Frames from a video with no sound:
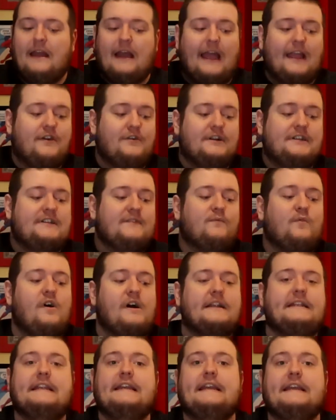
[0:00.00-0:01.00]
I couldn't have
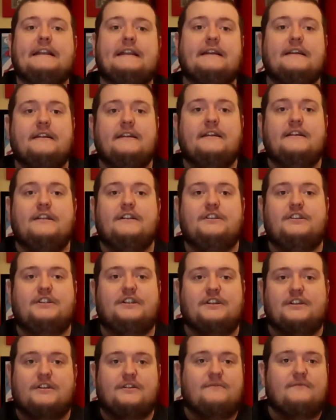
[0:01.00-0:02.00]
walked in
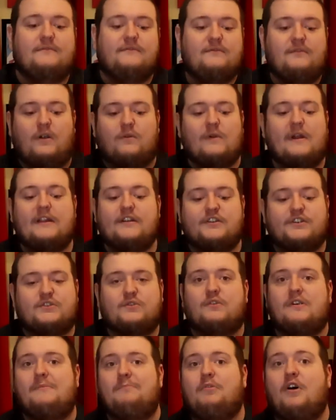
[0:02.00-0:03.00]
to a regular
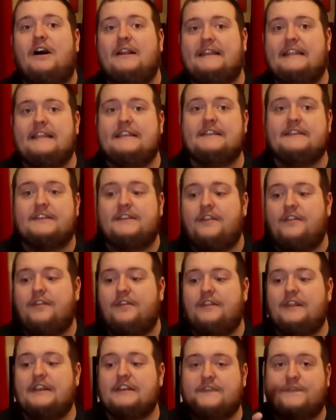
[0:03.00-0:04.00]
store and bought these
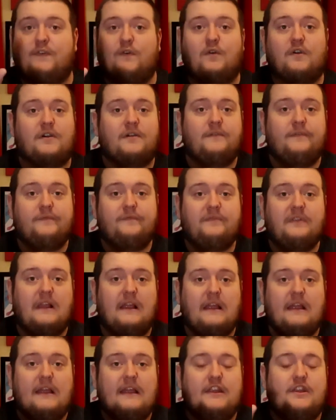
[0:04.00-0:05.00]
four.
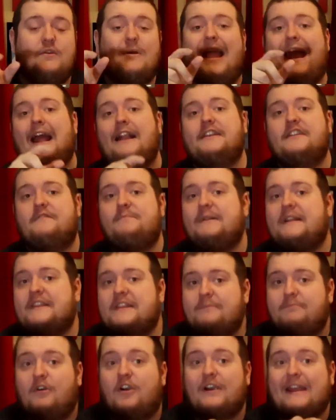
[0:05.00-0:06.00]
You had to have been at
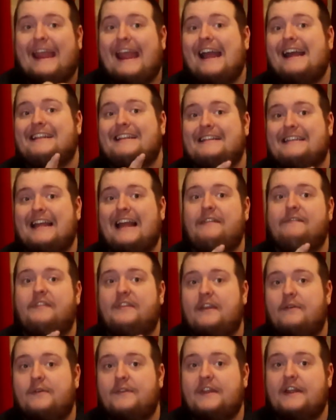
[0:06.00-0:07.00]
the park at the time that
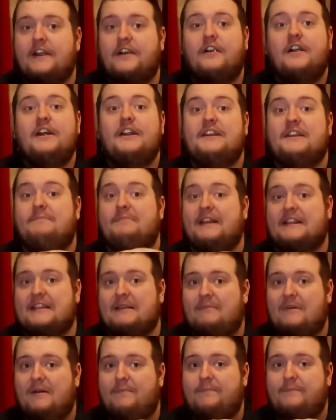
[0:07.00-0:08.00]
they were there to pick
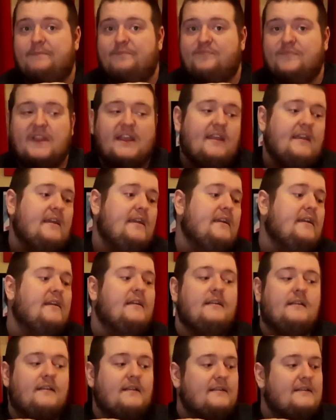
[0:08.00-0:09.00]
them up.
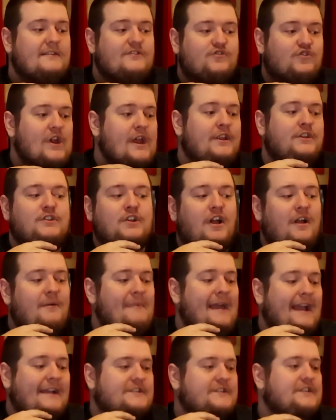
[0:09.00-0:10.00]
Chainsaw
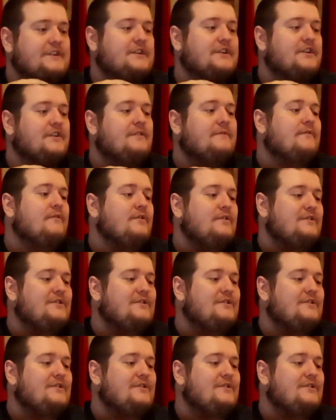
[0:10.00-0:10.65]
Massacre,